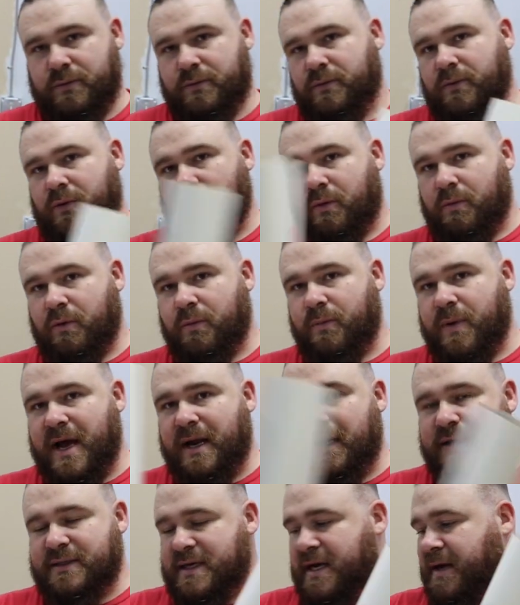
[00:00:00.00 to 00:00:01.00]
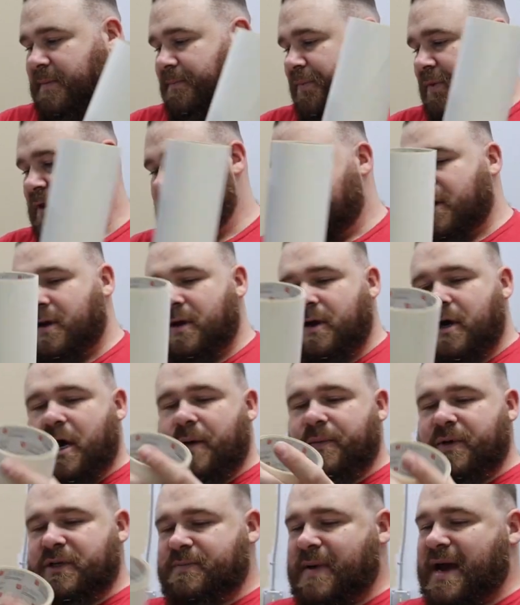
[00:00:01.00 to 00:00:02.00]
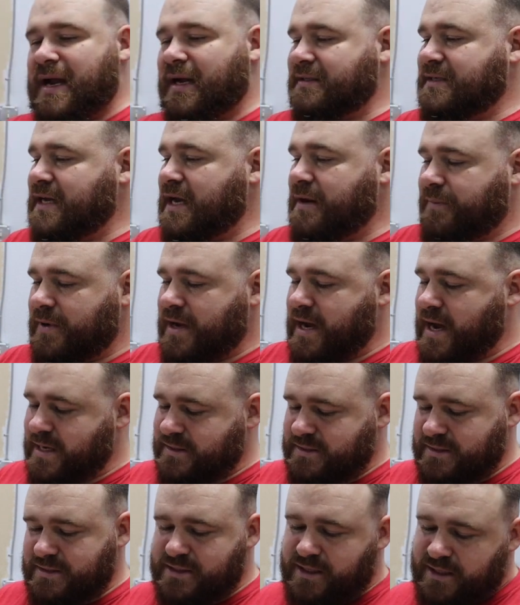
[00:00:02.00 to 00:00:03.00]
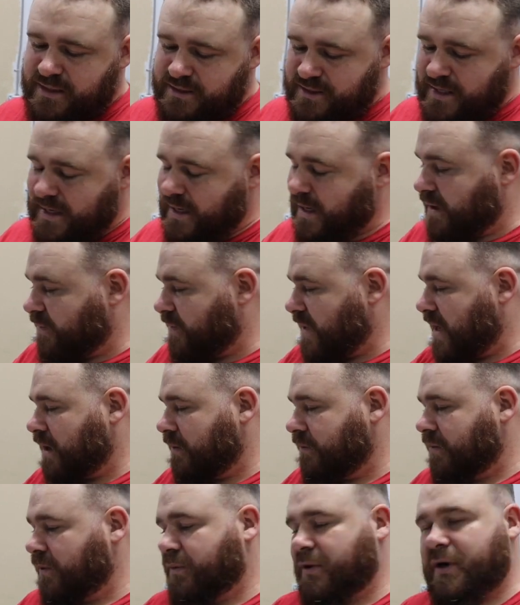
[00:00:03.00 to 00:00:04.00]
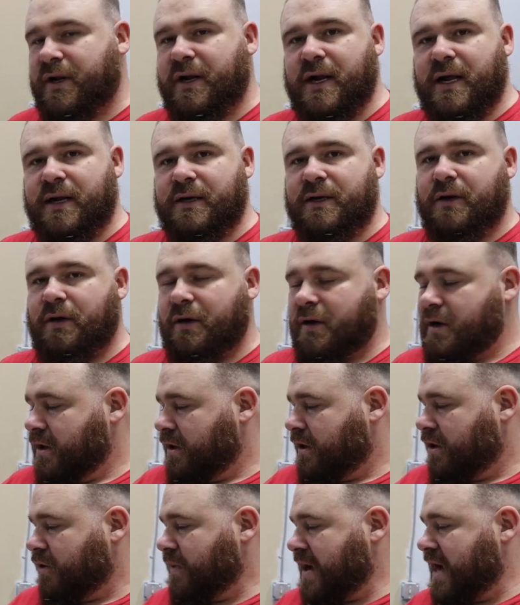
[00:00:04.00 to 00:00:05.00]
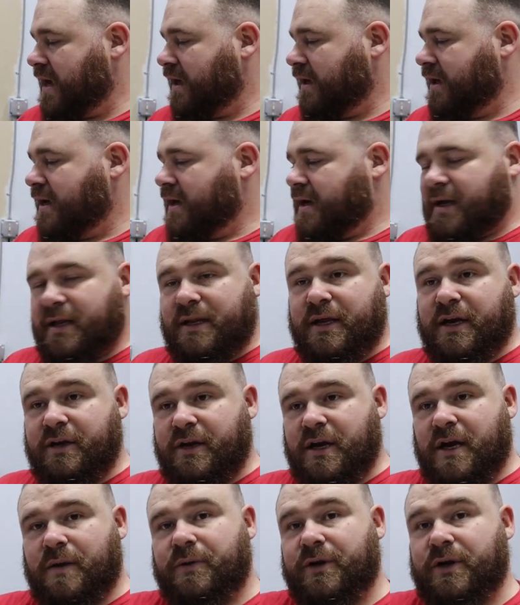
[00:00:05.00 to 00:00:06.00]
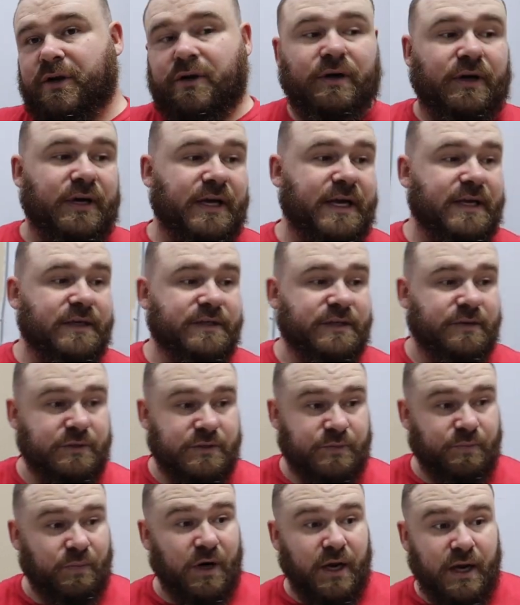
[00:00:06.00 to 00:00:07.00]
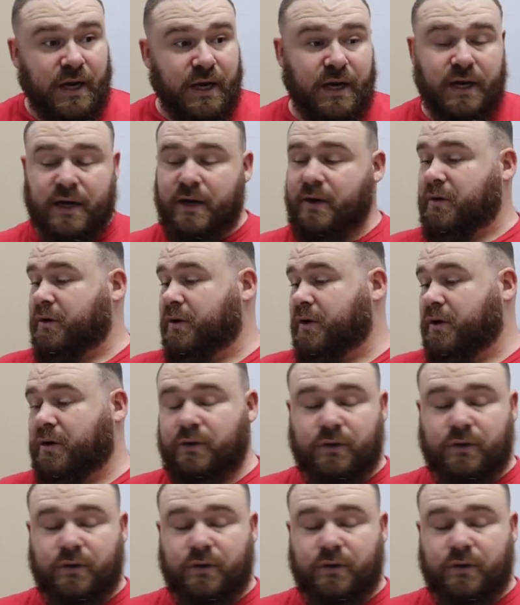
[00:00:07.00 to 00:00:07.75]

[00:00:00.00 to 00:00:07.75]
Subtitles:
normal pallet tape. This pallet tape, it has a sticky side on the bottom. You put it on your pallet, and then you got to put your adhesive spray or your